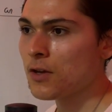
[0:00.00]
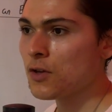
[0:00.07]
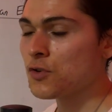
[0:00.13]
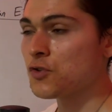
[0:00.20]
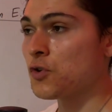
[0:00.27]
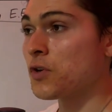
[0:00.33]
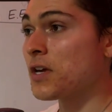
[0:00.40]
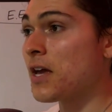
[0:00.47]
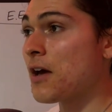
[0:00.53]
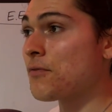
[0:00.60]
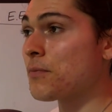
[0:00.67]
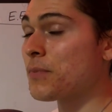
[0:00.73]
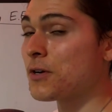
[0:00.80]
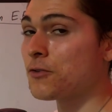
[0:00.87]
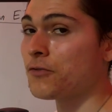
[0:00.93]
so you can have a
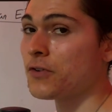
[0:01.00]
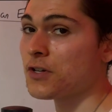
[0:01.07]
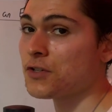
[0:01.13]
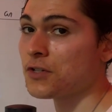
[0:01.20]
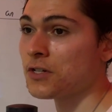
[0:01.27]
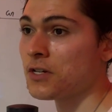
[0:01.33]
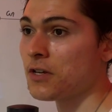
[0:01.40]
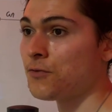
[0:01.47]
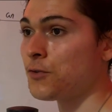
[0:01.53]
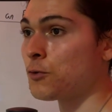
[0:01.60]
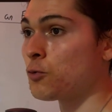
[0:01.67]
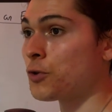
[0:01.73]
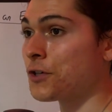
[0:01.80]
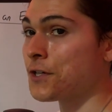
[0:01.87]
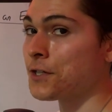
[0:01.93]
better vision if you're
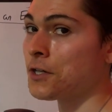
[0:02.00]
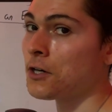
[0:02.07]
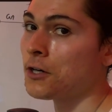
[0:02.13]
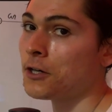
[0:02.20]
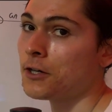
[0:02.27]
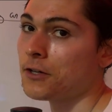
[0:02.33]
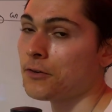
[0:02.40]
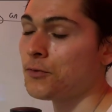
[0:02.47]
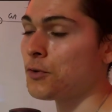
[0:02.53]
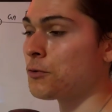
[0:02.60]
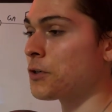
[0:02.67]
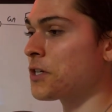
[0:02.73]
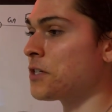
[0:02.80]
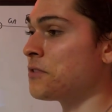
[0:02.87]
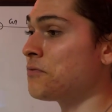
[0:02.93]
working hard, if you're
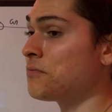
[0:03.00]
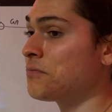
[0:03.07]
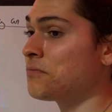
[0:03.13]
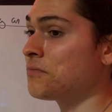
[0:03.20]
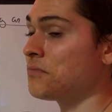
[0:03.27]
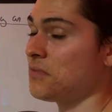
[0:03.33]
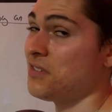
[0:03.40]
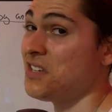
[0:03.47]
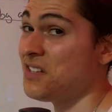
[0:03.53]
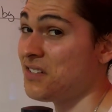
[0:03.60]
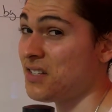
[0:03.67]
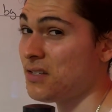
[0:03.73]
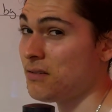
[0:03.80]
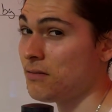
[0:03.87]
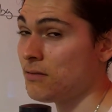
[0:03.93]
working
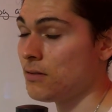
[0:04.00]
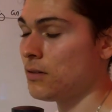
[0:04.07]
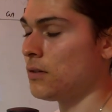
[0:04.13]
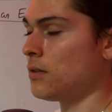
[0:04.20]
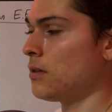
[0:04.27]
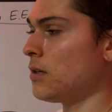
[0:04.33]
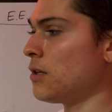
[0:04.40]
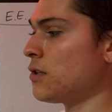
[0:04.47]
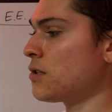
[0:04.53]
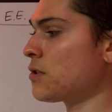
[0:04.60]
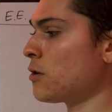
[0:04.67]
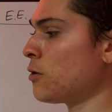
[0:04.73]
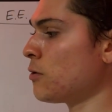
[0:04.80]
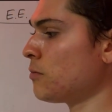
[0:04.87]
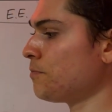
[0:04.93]
easy.
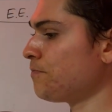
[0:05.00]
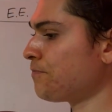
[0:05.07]
So